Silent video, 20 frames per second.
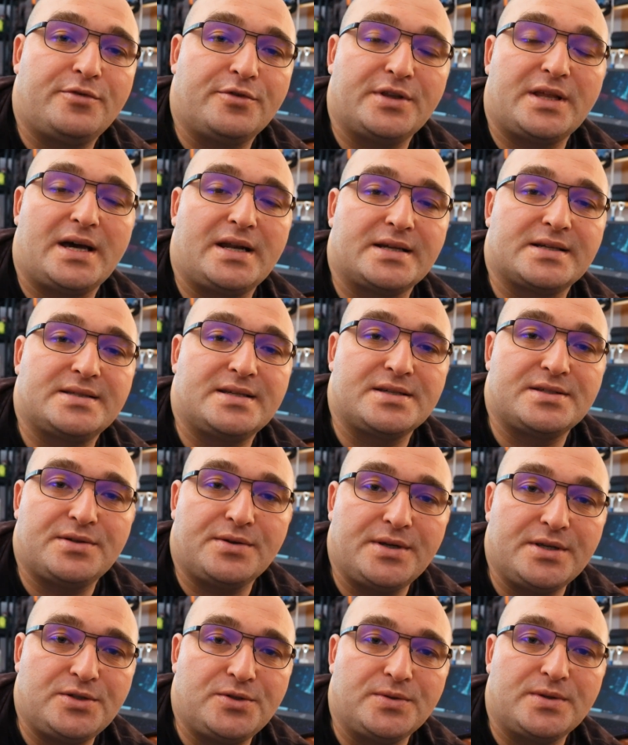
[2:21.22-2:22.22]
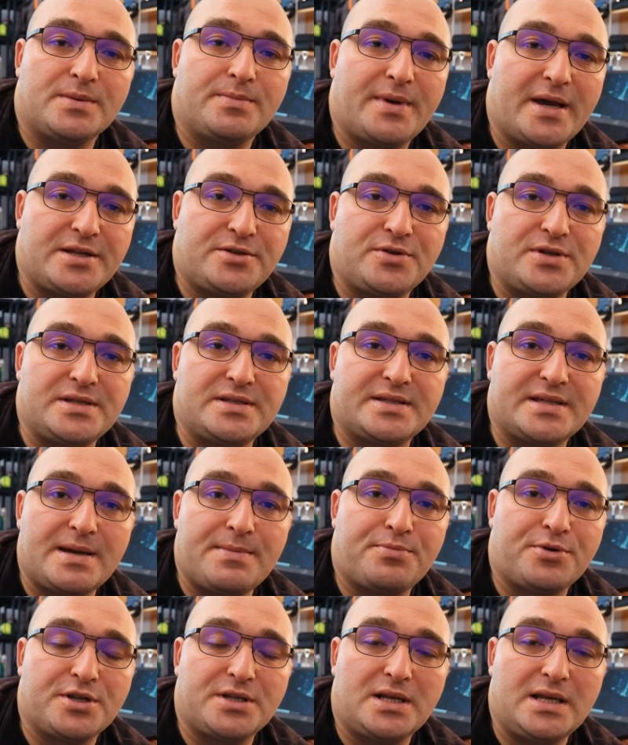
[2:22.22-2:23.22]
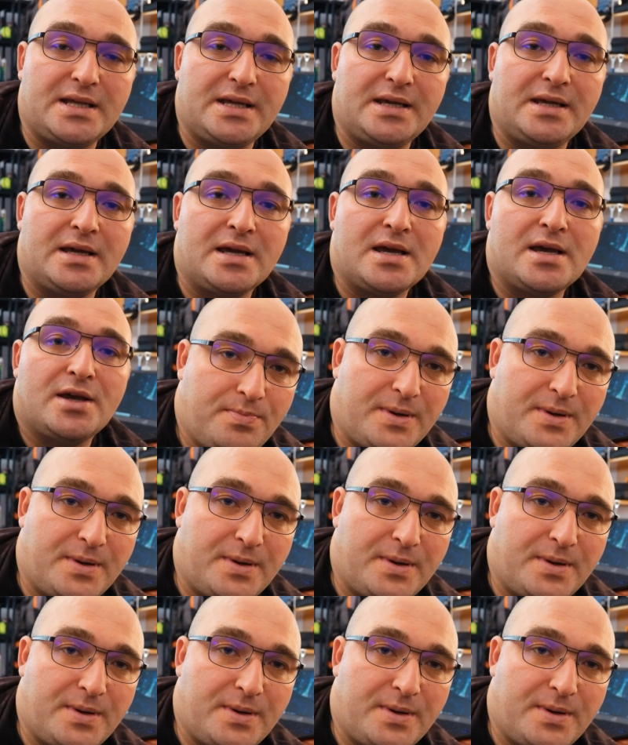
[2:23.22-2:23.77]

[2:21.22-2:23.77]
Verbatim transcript: for that accessory to the battery separately.